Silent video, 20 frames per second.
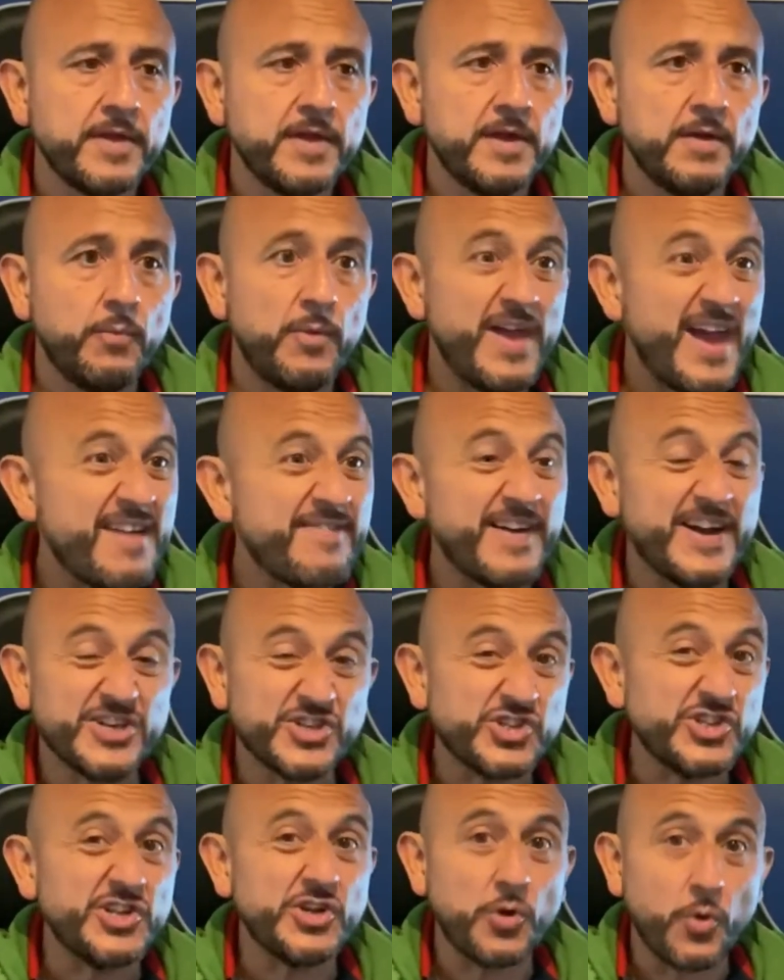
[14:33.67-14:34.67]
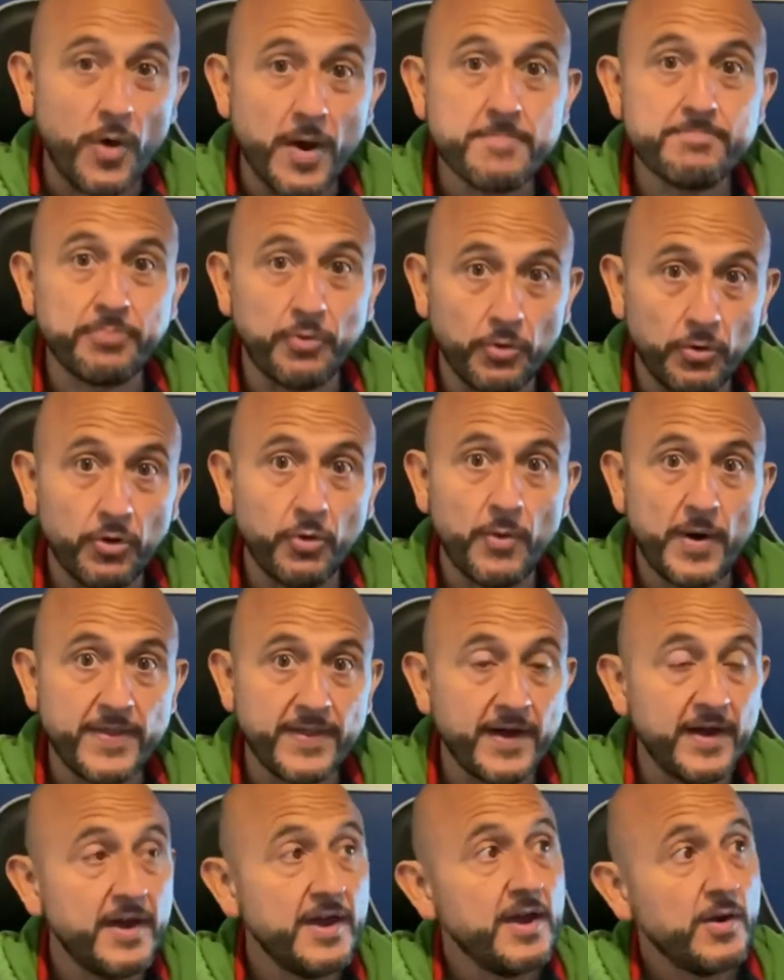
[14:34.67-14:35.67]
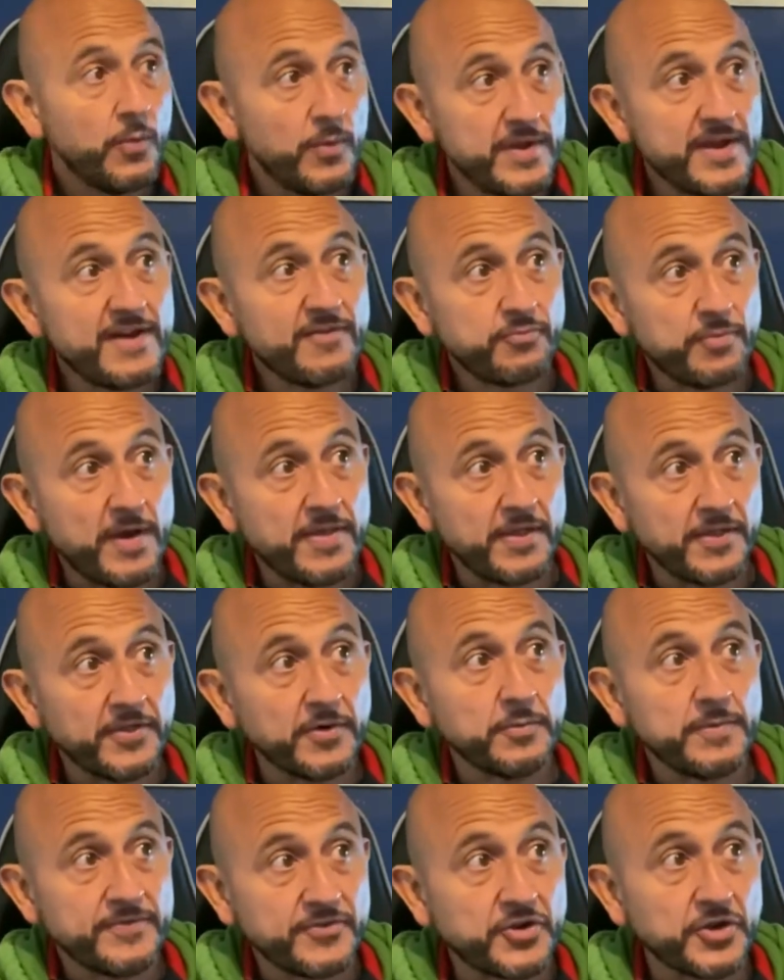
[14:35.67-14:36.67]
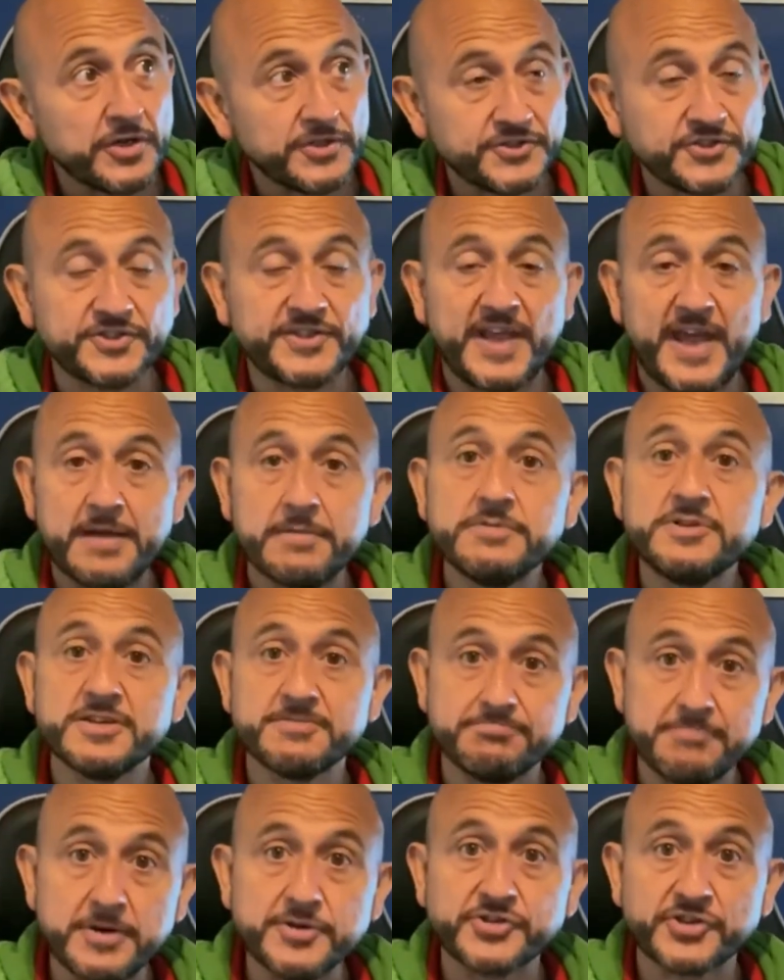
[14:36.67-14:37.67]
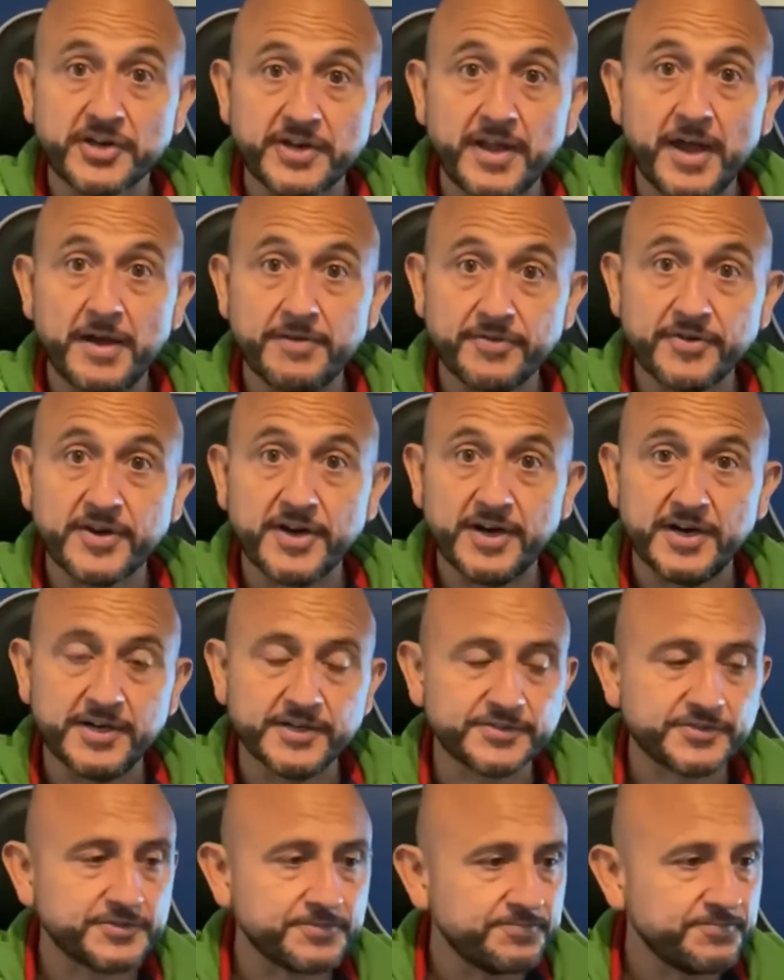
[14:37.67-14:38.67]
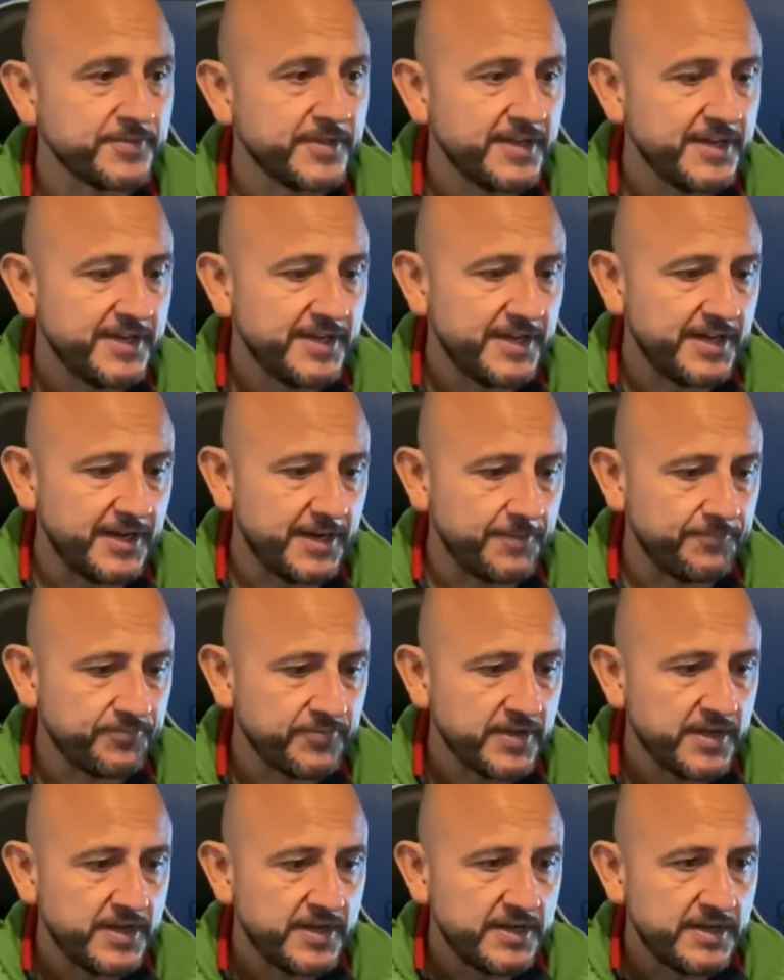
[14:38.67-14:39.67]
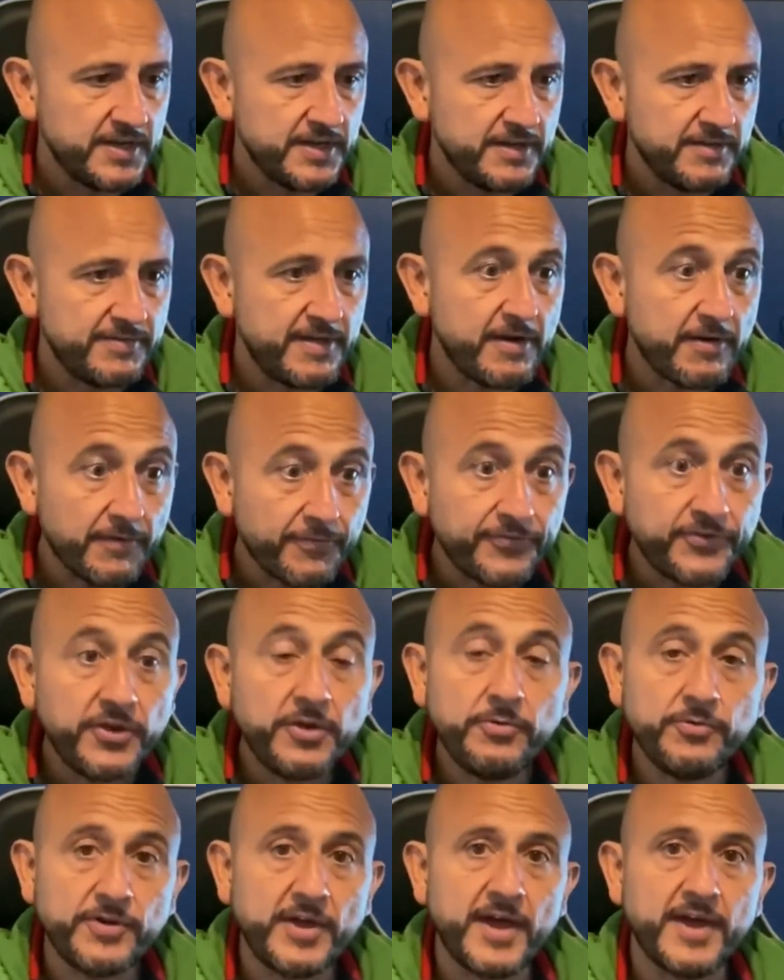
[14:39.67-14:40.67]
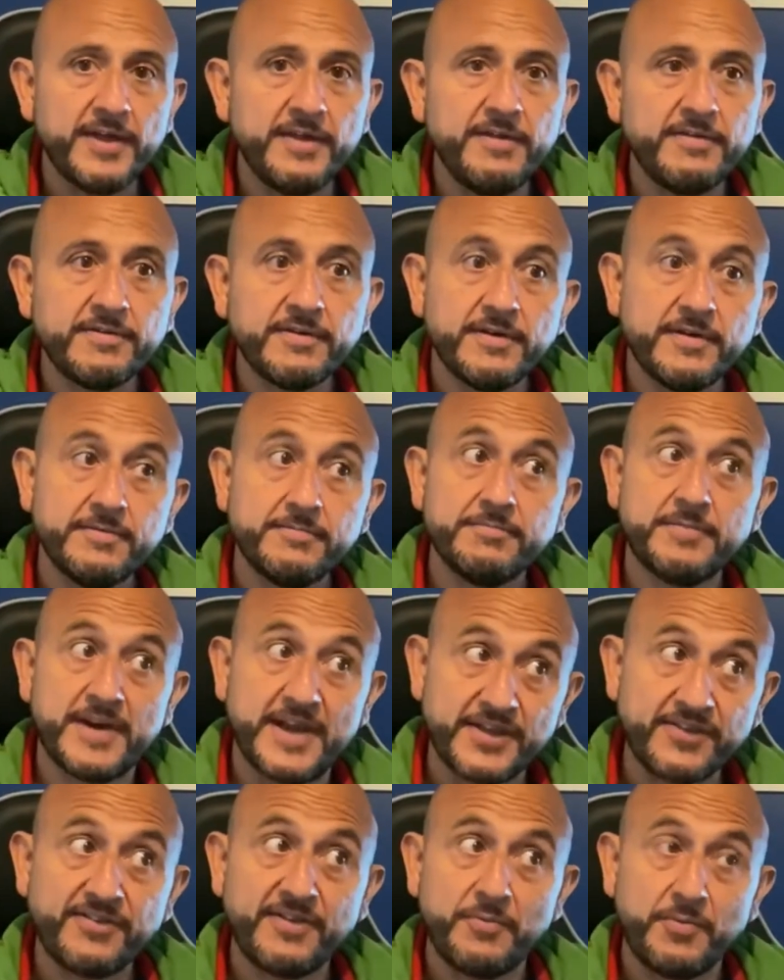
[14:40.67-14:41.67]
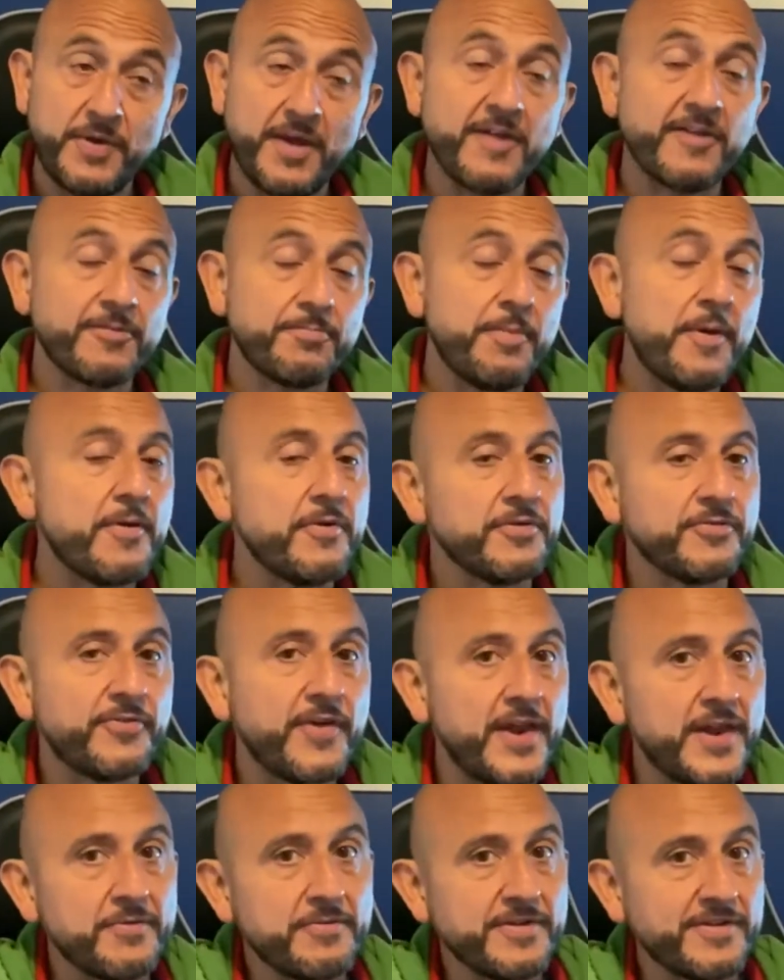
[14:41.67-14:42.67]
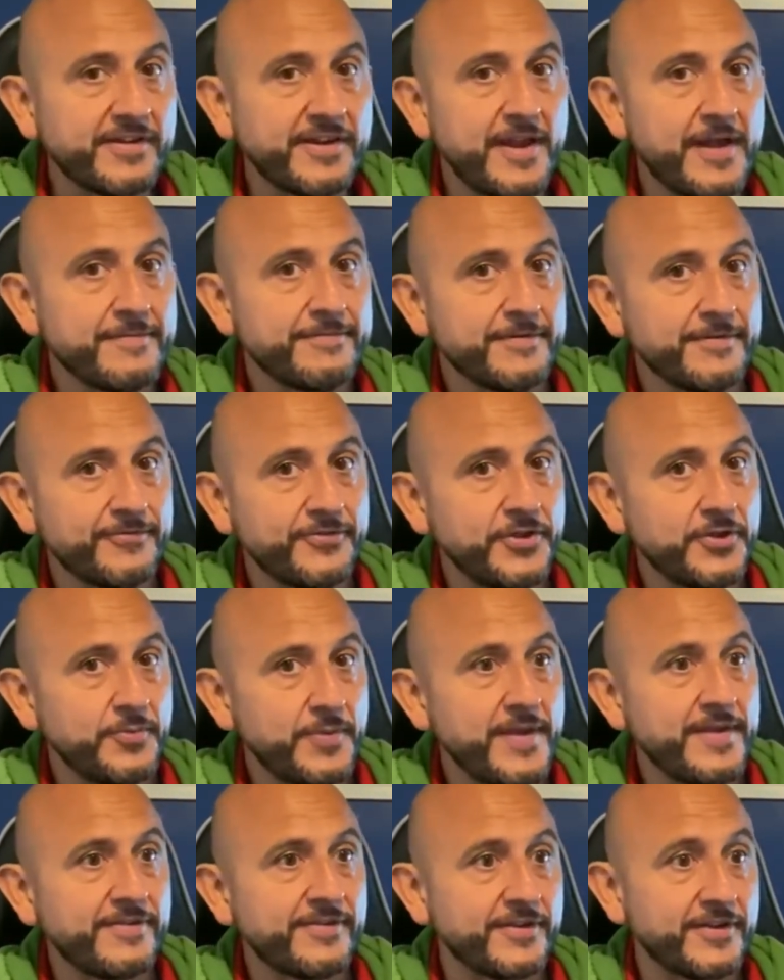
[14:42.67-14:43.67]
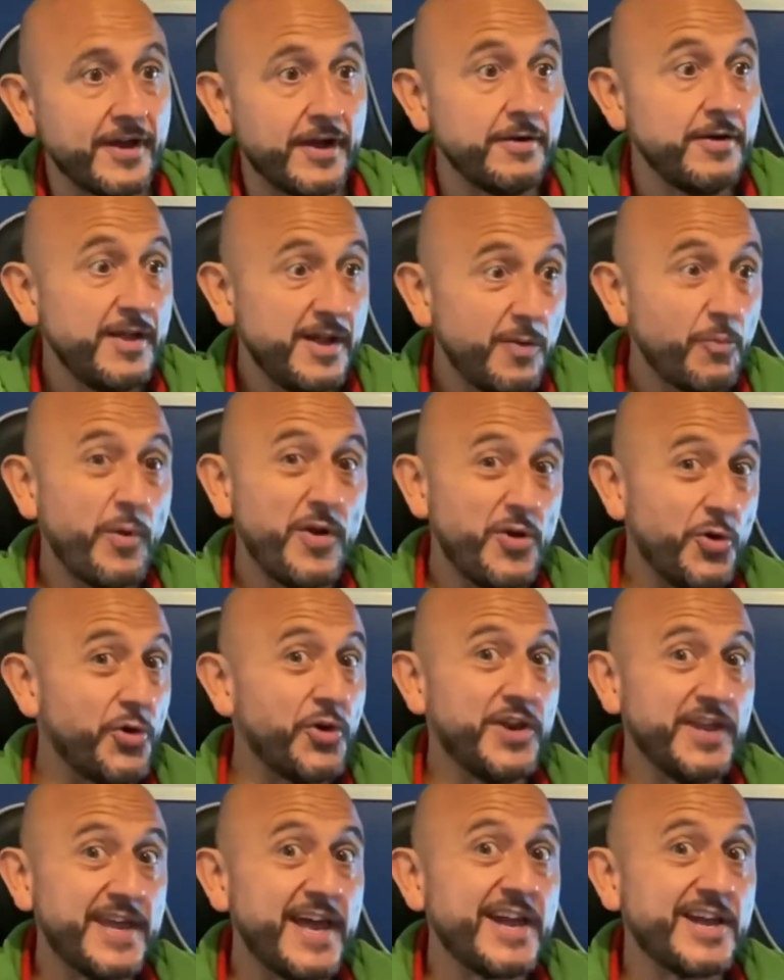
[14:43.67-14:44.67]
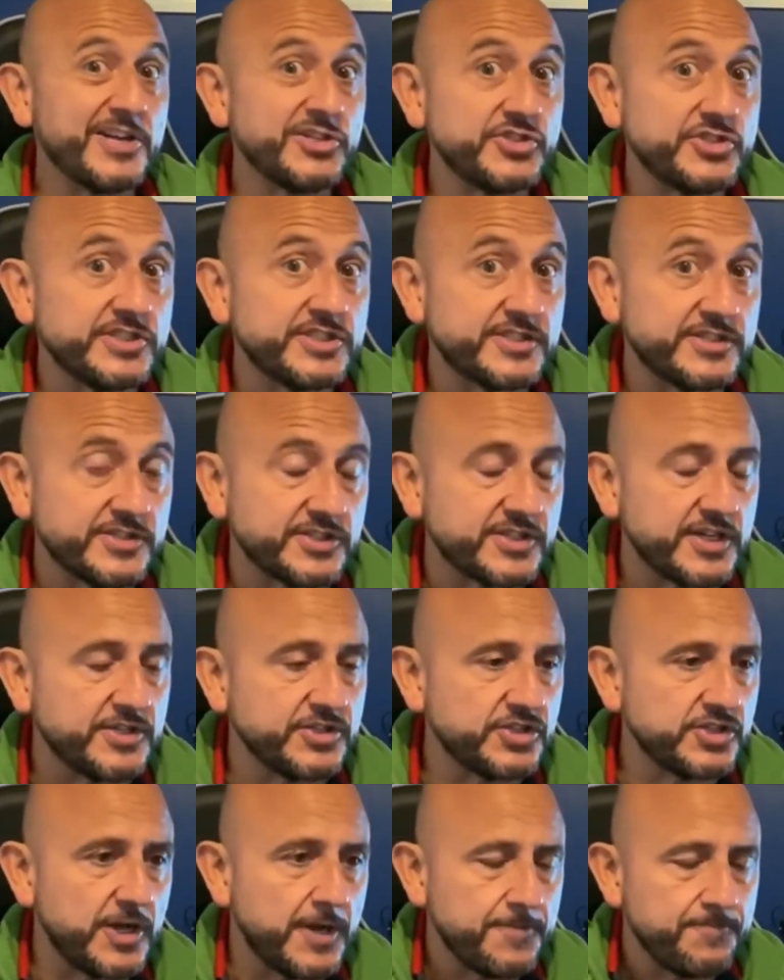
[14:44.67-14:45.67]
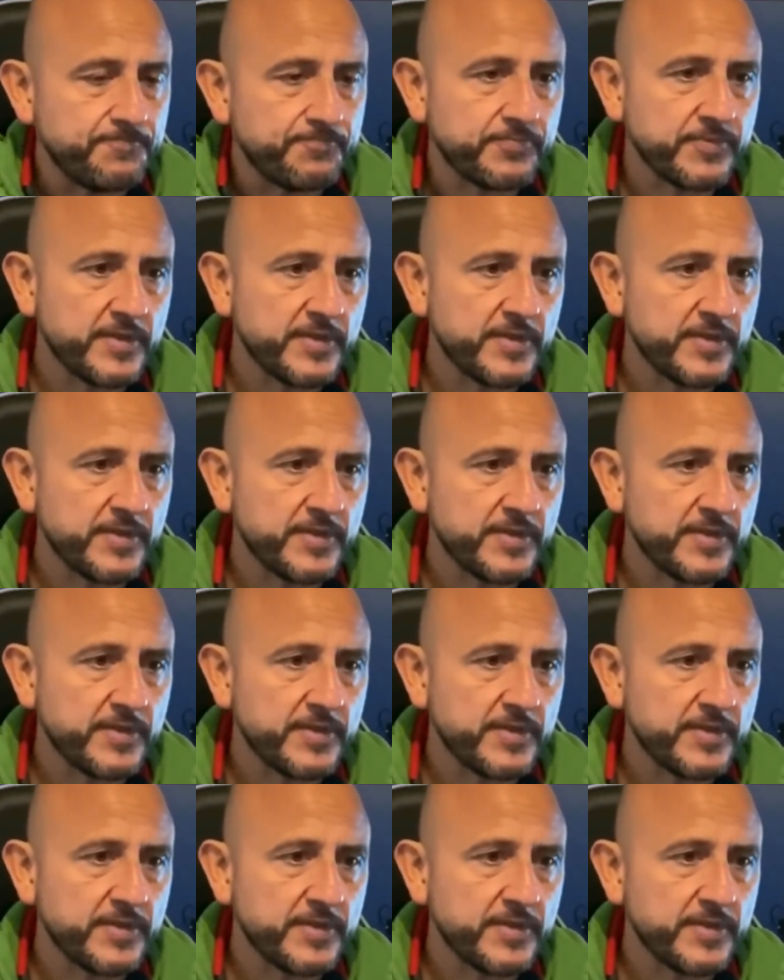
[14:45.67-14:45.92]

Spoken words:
We have actually quite poor weather. We have weather that we've got today, which is mostly overcast. There are a few days, but actually we experienced fairly recently, over a few weeks ago, where you're going to get consistent sunshine.